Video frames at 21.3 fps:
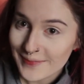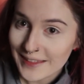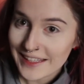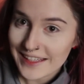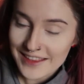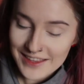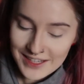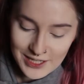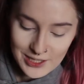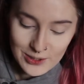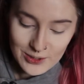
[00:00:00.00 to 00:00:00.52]
I
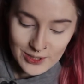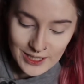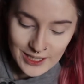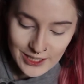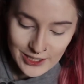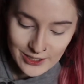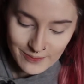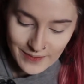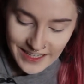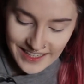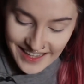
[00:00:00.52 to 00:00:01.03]
think you can
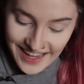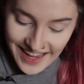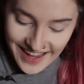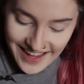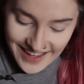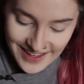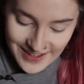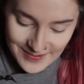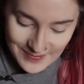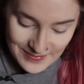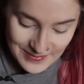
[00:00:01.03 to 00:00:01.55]
hear my
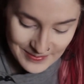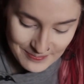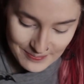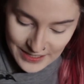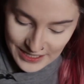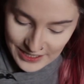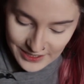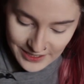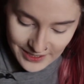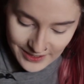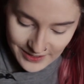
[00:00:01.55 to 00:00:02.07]
cat
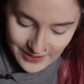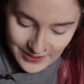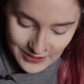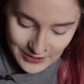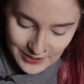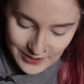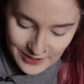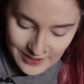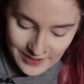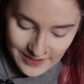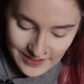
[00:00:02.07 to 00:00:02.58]
burying
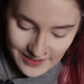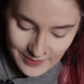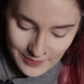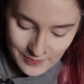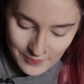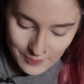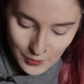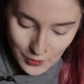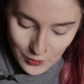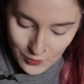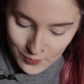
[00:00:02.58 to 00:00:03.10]
her
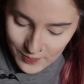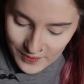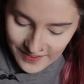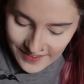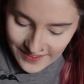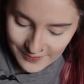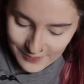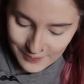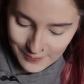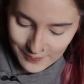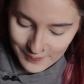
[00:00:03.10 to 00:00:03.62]
poop in
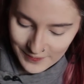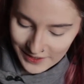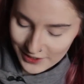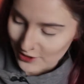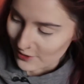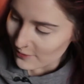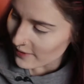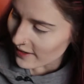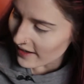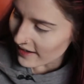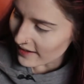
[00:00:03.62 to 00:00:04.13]
the litter
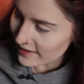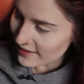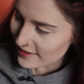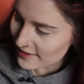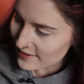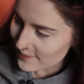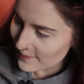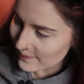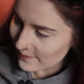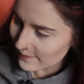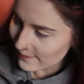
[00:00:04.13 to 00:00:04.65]

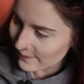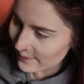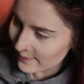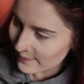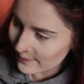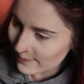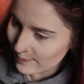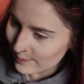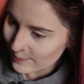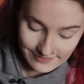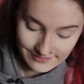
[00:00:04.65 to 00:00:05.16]

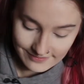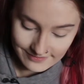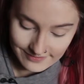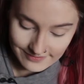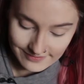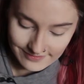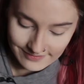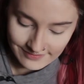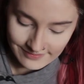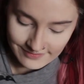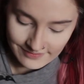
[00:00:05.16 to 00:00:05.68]

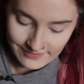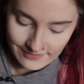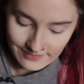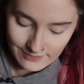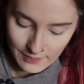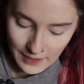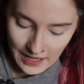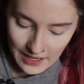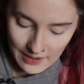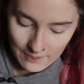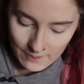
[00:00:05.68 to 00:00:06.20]
box.
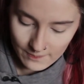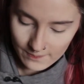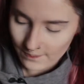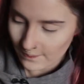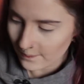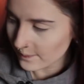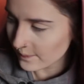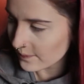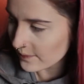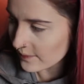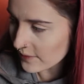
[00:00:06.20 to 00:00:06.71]
Ma'am,
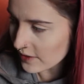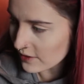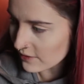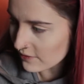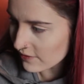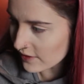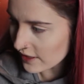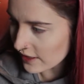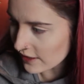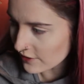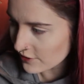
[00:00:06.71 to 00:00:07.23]
are you
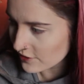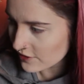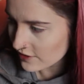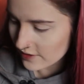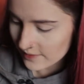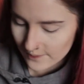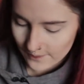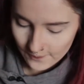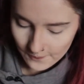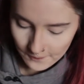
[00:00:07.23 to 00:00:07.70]
finished?